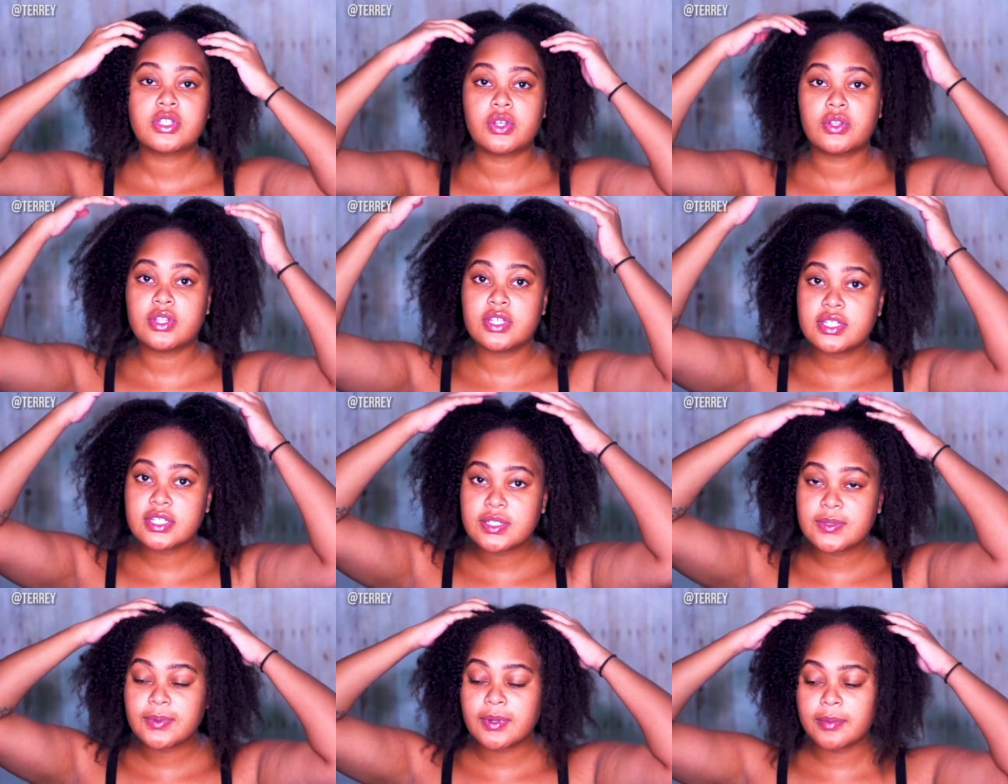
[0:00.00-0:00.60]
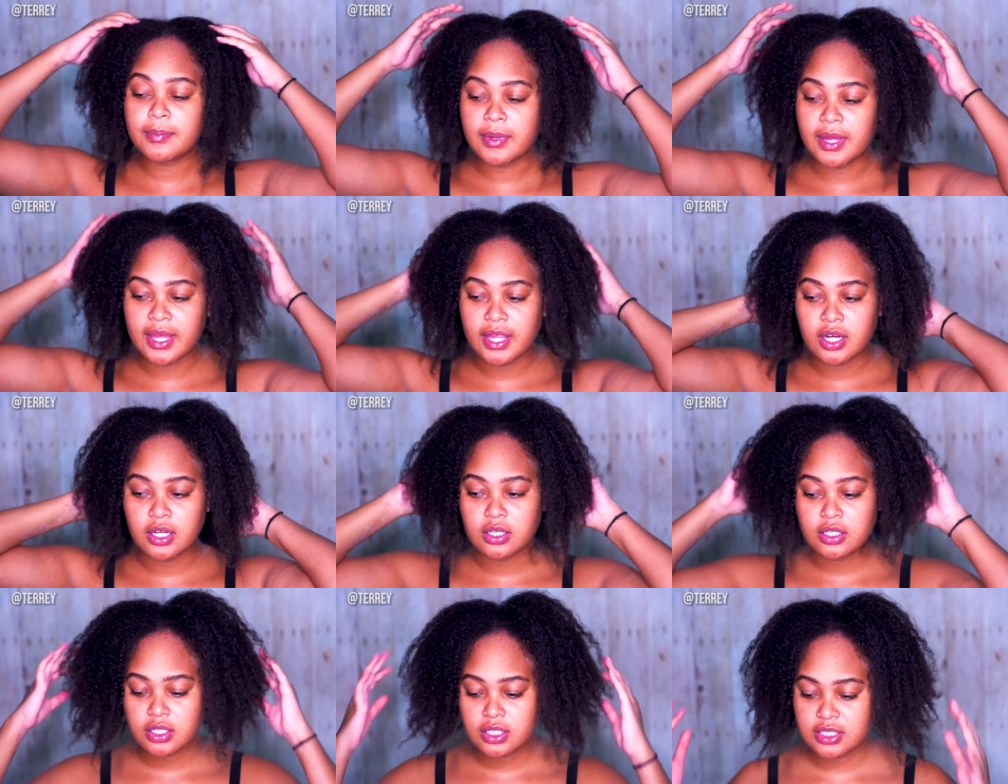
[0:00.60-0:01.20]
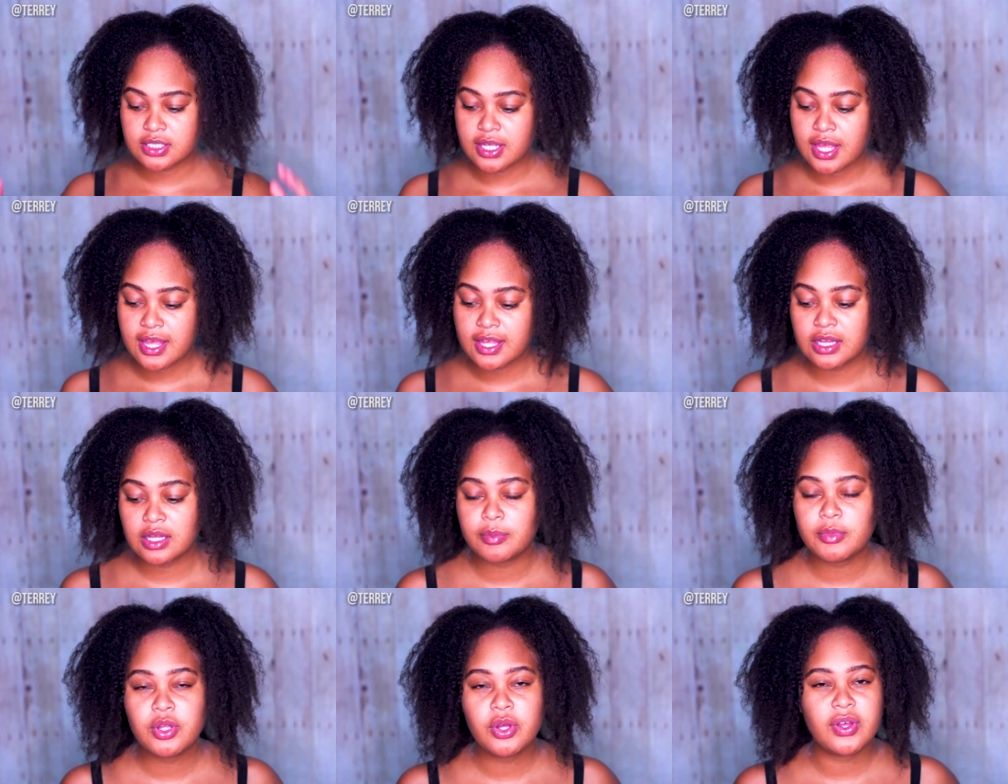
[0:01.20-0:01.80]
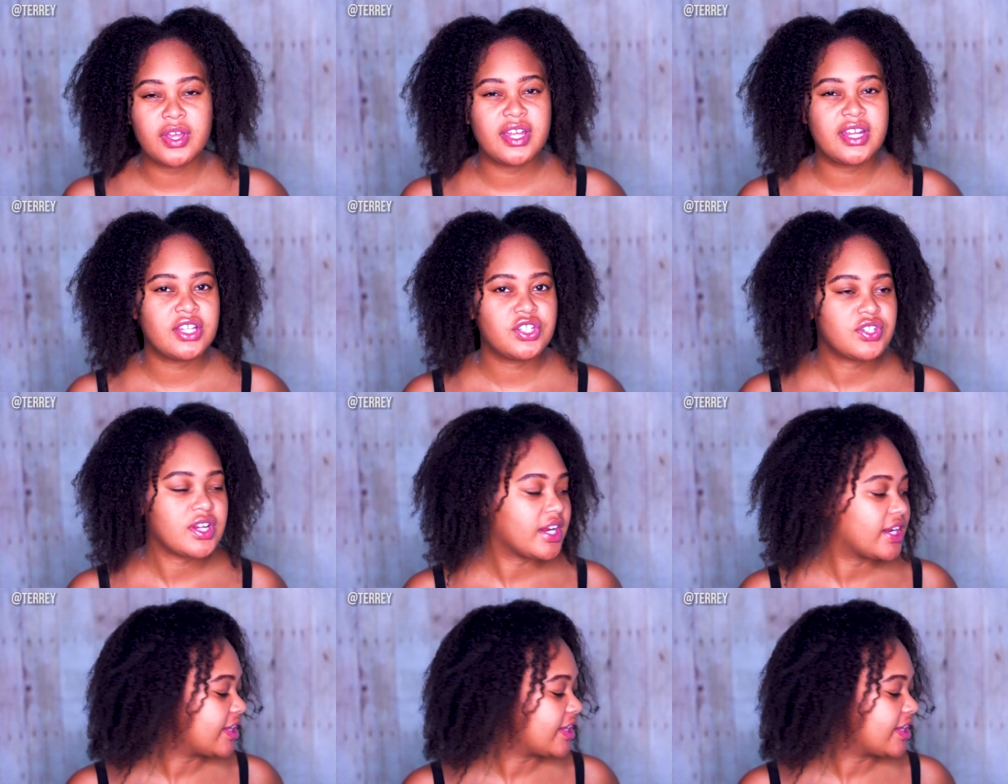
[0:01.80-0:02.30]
so this is what my hair looks like. Let me go ahead and